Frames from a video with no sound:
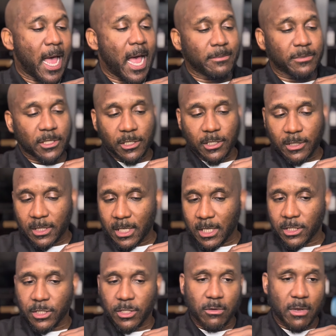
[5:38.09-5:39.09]
I'm just
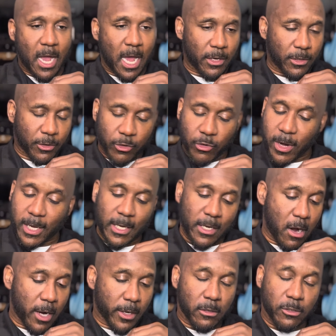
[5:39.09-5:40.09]
teaching you how to create
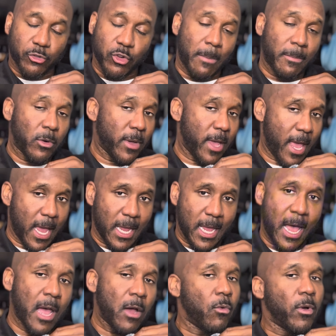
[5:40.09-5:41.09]
an audio drama with
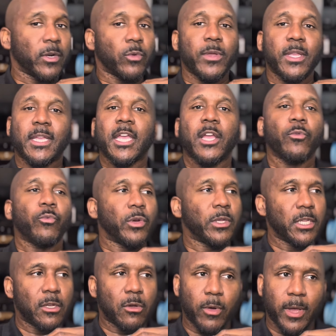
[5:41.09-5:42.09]
AI in one weekend
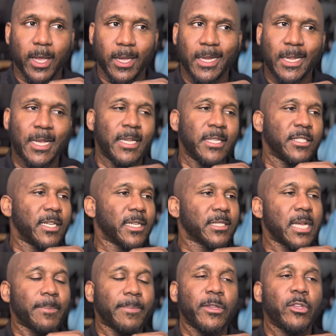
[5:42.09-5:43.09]
really quick. Just
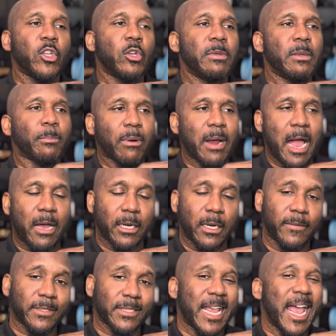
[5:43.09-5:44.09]
something you can be proud
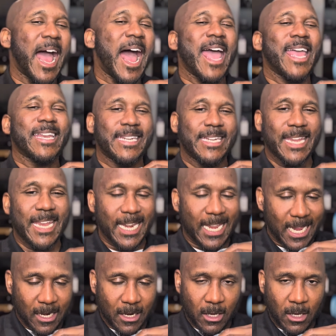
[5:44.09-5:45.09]
of to say, I did
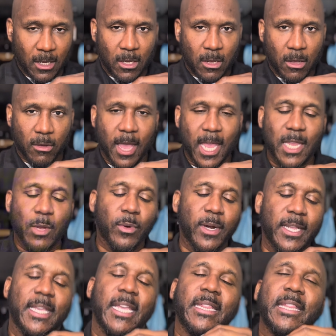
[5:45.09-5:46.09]
it. Okay, you want
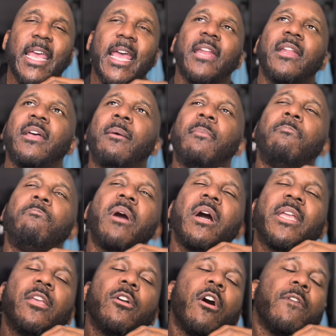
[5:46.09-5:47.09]
to get that
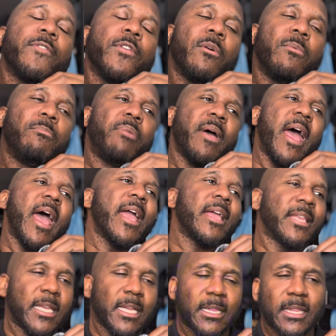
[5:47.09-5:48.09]
monkey off your
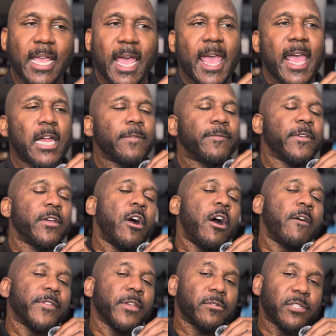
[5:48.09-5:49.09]
back, get that elephant
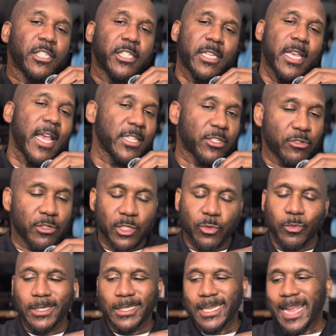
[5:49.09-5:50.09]
off your chest. You just
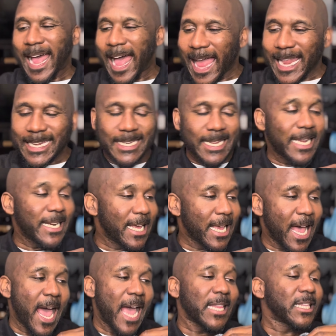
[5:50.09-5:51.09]
want to say, I did it.
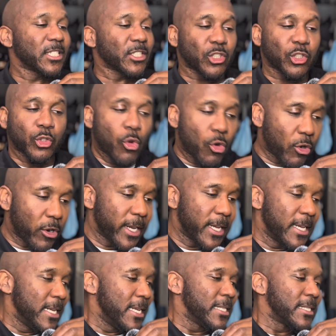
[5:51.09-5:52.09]
I had this
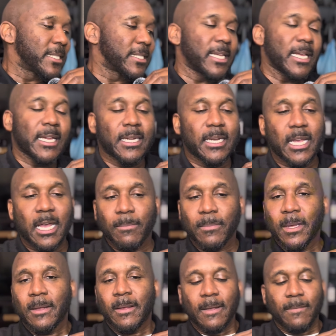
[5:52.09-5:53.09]
story sitting up
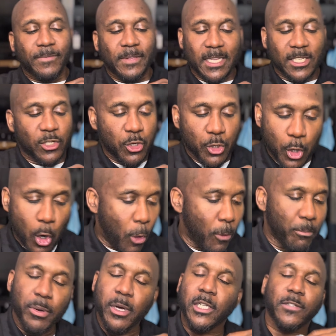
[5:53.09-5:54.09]
in these
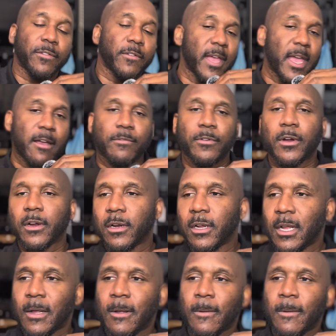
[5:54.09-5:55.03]
notebooks forever.